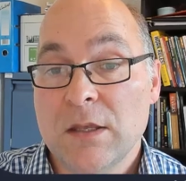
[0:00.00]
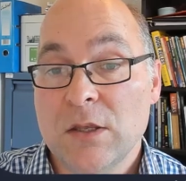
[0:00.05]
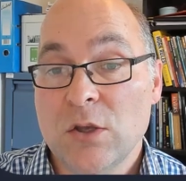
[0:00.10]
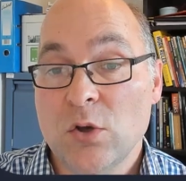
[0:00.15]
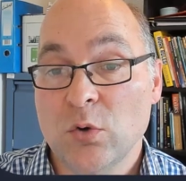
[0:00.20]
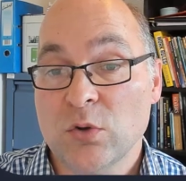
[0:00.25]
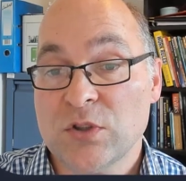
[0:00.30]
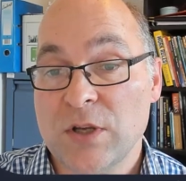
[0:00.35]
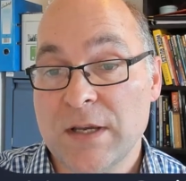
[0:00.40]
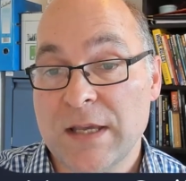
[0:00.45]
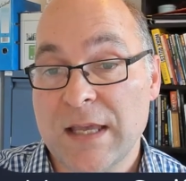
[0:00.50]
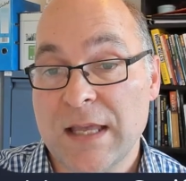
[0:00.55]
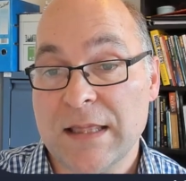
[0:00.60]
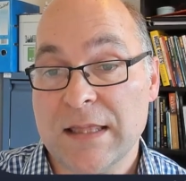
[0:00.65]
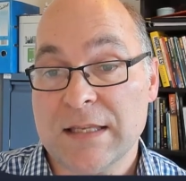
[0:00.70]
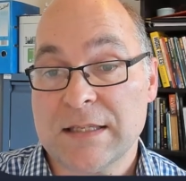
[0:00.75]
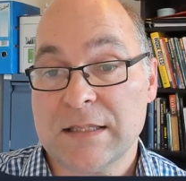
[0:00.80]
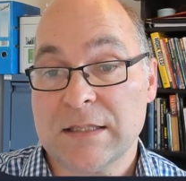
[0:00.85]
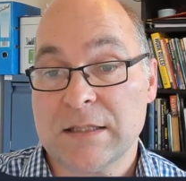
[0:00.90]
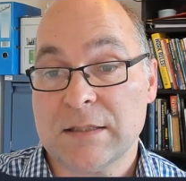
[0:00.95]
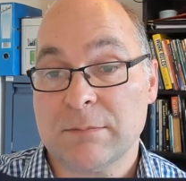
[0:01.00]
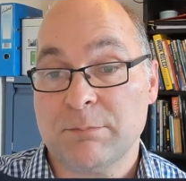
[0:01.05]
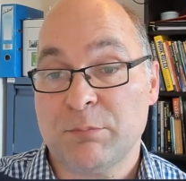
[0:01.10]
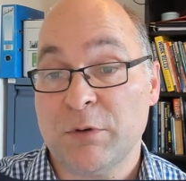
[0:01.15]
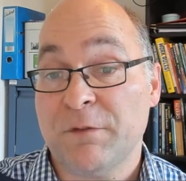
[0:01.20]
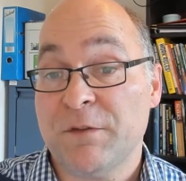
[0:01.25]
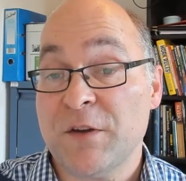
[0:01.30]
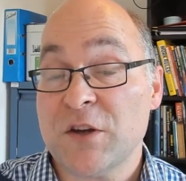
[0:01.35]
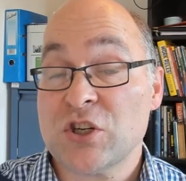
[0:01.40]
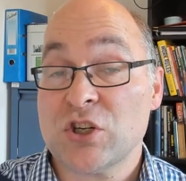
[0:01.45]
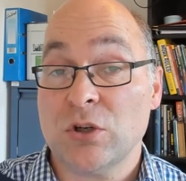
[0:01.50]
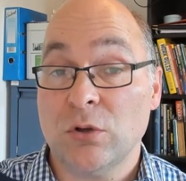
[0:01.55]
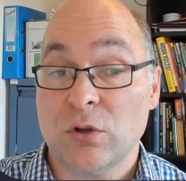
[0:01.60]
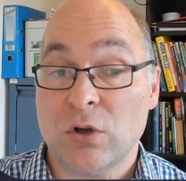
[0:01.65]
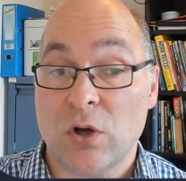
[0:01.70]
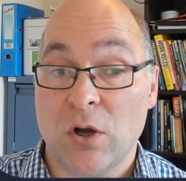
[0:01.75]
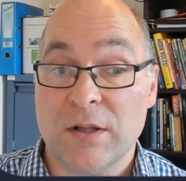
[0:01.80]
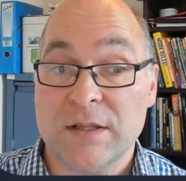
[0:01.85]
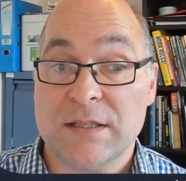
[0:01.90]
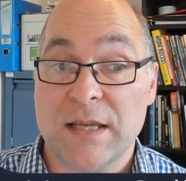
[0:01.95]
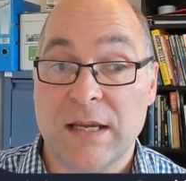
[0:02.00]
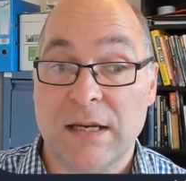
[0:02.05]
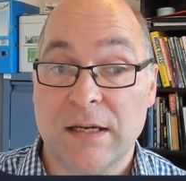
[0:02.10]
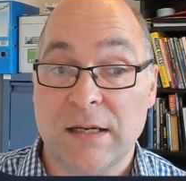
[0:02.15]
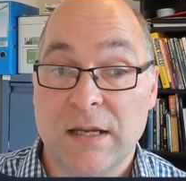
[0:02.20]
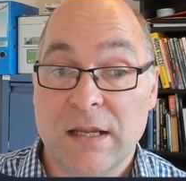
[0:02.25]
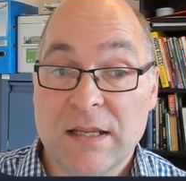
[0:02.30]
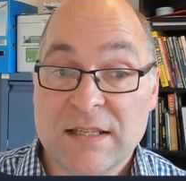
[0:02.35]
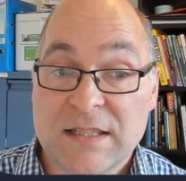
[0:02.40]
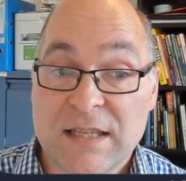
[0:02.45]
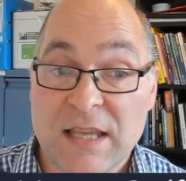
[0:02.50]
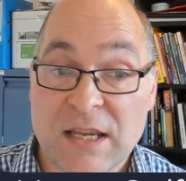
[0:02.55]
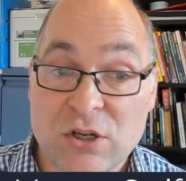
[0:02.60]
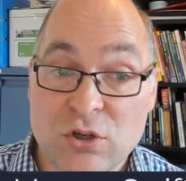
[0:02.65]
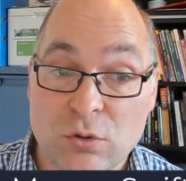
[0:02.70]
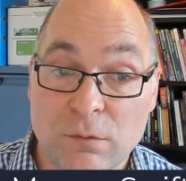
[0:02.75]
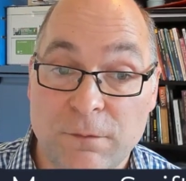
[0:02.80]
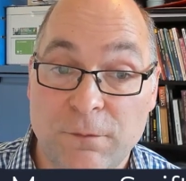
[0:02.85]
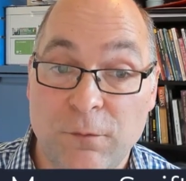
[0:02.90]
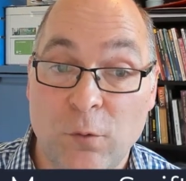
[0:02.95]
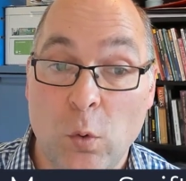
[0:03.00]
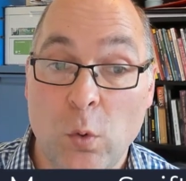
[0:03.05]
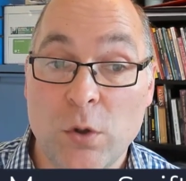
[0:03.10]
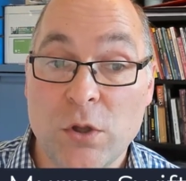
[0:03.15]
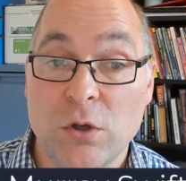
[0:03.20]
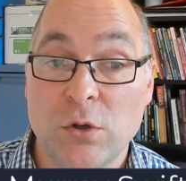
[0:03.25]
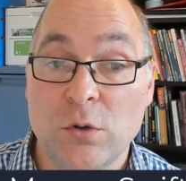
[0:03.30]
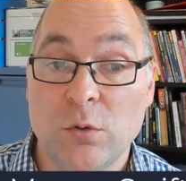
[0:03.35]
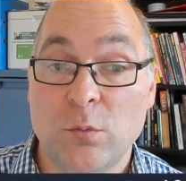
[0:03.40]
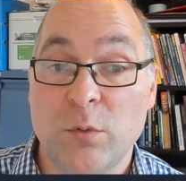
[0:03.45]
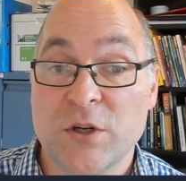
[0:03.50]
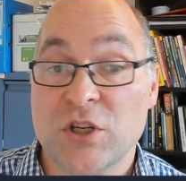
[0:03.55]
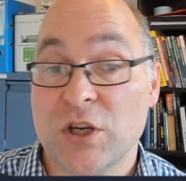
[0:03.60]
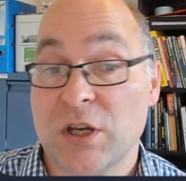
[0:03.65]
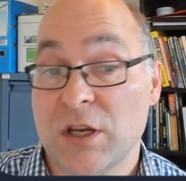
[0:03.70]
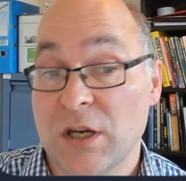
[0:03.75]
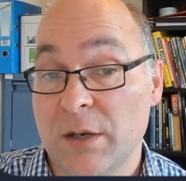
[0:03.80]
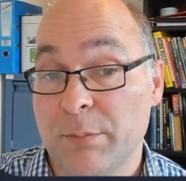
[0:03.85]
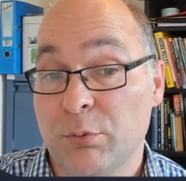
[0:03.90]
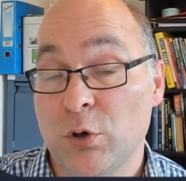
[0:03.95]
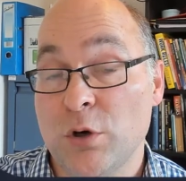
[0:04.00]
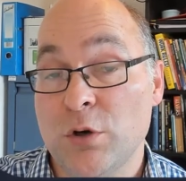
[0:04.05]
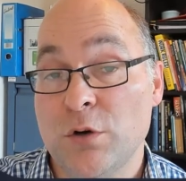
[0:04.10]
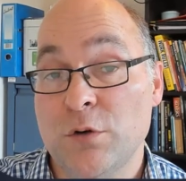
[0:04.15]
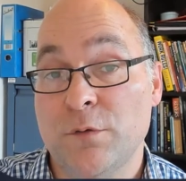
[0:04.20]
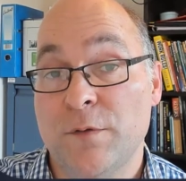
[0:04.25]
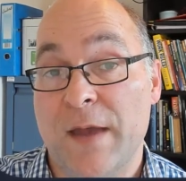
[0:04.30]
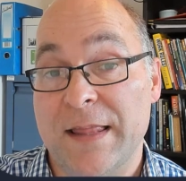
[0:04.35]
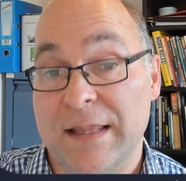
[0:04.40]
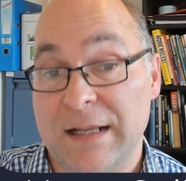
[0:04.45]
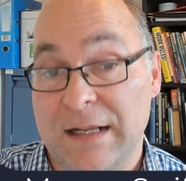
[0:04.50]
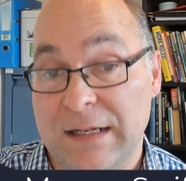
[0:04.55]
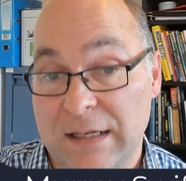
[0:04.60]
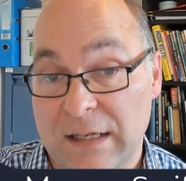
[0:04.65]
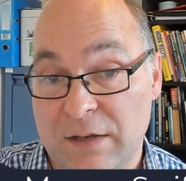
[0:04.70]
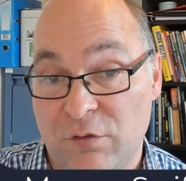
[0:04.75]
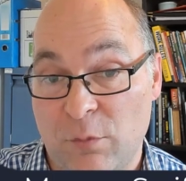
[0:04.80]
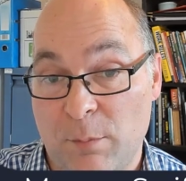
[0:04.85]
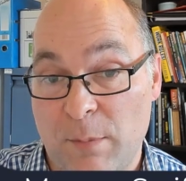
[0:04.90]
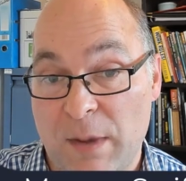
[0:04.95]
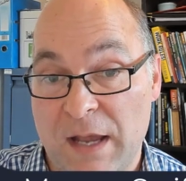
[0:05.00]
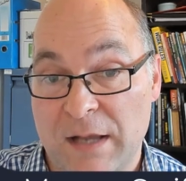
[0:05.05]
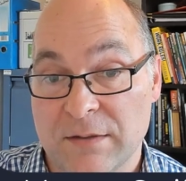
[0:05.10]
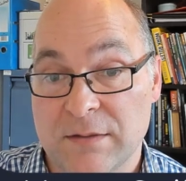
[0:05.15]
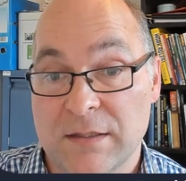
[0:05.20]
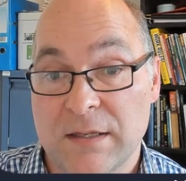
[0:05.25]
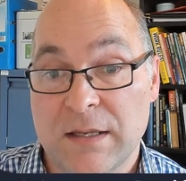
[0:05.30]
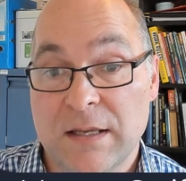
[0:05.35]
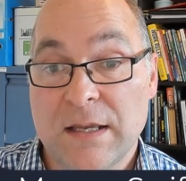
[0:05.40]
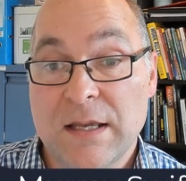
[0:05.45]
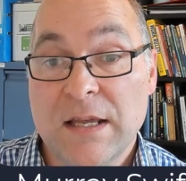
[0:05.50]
You also get this professional content scheduled for you, which you can approve at the click of a mouse.